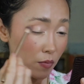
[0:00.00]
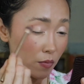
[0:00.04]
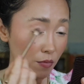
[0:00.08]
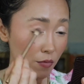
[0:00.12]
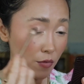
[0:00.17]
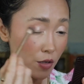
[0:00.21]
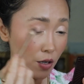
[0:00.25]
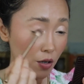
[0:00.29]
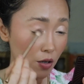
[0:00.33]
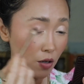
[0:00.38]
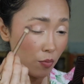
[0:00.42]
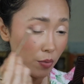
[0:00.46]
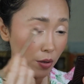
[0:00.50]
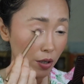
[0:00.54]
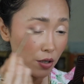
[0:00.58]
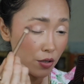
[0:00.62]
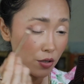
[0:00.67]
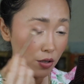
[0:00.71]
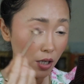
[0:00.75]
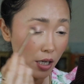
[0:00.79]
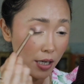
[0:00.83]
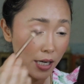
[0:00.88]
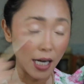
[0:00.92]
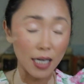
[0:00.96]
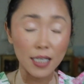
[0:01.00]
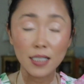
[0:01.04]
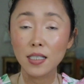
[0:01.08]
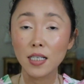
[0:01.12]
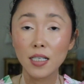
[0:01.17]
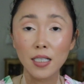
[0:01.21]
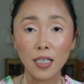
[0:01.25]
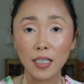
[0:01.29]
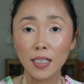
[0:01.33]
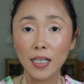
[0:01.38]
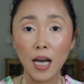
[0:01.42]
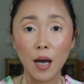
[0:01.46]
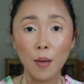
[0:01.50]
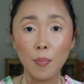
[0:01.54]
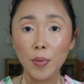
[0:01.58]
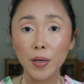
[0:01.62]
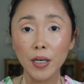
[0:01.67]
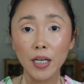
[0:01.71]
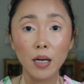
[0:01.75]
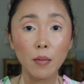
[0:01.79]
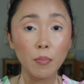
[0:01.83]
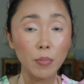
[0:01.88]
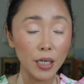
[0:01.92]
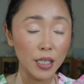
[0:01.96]
you know, because an accident can happen
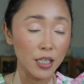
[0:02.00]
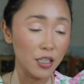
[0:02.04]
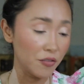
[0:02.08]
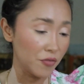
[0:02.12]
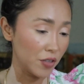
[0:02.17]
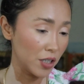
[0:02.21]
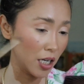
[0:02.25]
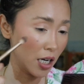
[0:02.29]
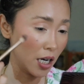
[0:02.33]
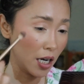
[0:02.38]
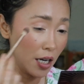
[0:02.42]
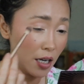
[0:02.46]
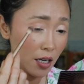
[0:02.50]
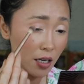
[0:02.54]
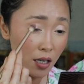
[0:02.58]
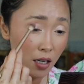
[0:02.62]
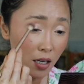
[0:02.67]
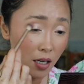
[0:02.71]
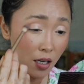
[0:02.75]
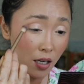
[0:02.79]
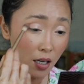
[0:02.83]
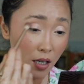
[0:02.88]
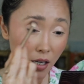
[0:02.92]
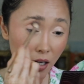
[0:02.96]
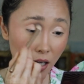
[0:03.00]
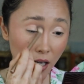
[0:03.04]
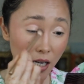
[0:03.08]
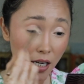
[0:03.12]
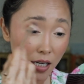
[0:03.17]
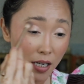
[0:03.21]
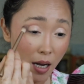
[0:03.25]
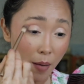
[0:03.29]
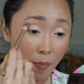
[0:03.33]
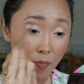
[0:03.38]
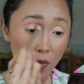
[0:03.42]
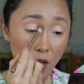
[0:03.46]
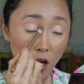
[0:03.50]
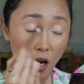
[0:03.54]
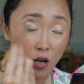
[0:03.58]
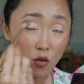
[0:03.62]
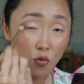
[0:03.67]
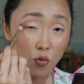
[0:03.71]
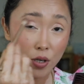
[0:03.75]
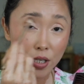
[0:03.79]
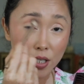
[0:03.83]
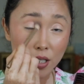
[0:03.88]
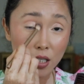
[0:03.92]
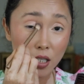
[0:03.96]
in a blink of an eye, and I'm not
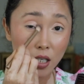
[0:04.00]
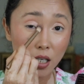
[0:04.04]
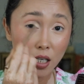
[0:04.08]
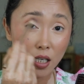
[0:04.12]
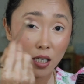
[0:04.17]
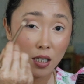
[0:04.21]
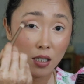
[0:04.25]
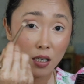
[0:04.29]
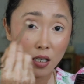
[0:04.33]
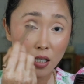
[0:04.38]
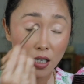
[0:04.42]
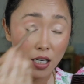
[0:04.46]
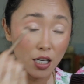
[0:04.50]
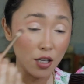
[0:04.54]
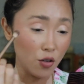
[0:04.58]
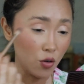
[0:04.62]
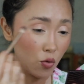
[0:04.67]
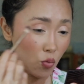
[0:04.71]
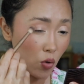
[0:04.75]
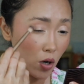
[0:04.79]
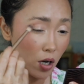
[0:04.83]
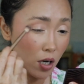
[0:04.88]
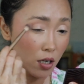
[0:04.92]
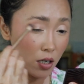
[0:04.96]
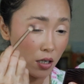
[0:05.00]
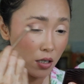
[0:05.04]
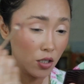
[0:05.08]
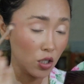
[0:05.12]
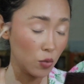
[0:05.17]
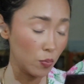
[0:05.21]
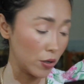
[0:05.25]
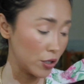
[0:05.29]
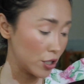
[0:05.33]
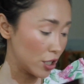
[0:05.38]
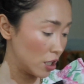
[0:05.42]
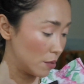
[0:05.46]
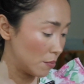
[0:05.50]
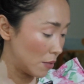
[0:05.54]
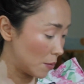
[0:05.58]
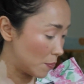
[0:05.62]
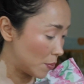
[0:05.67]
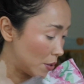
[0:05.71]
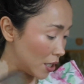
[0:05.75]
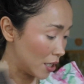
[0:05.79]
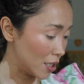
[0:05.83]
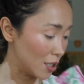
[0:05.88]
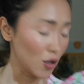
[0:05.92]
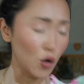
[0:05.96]
risking neither one, especially my
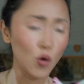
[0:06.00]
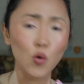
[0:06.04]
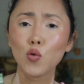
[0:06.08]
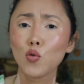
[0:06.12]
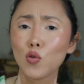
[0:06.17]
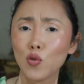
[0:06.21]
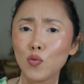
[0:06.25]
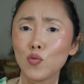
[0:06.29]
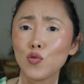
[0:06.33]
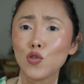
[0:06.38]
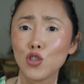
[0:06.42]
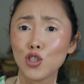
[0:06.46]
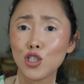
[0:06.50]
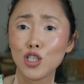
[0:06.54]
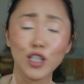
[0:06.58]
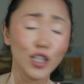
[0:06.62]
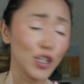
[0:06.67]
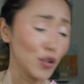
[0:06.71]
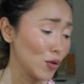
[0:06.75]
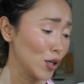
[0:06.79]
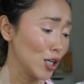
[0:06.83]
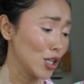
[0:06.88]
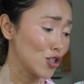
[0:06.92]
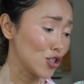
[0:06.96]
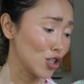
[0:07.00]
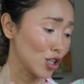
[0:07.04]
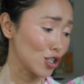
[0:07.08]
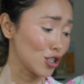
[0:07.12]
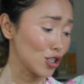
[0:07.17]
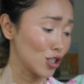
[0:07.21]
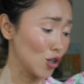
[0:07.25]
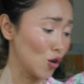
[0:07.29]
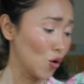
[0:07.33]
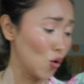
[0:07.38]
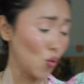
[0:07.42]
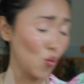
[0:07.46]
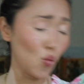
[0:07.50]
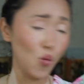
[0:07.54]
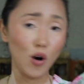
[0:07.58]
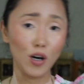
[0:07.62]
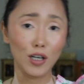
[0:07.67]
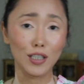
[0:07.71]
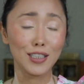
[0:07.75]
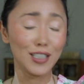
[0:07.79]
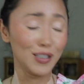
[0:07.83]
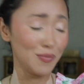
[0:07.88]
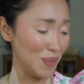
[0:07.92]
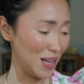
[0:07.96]
Peen, who literally just
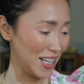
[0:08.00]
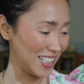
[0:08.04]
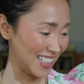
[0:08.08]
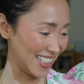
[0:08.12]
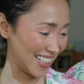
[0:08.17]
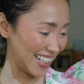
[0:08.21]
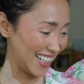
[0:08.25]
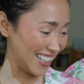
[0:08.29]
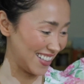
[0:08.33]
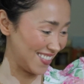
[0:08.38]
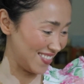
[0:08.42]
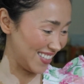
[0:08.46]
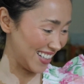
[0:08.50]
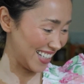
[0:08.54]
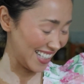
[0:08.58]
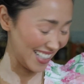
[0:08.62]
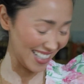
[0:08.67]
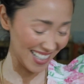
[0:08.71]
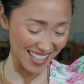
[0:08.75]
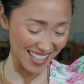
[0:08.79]
walked beside me.